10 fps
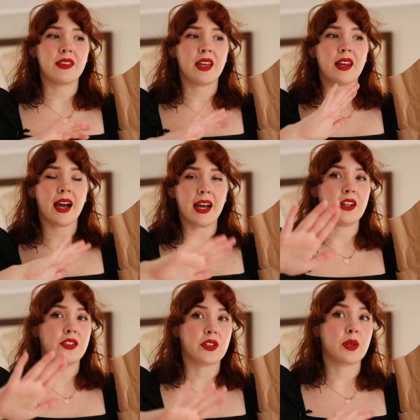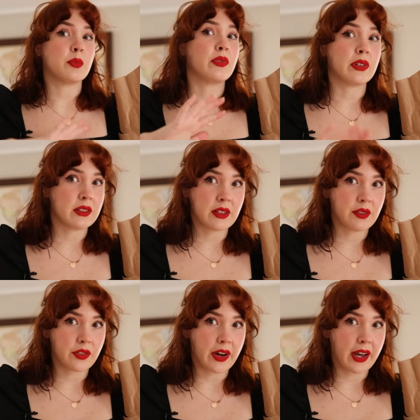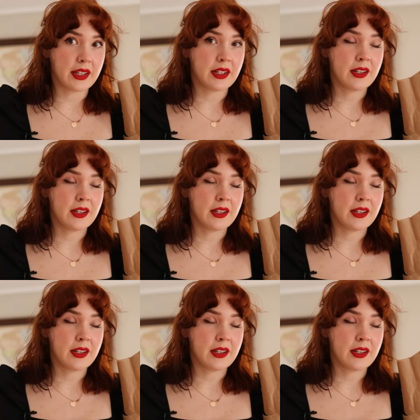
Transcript: and then iron completely flat.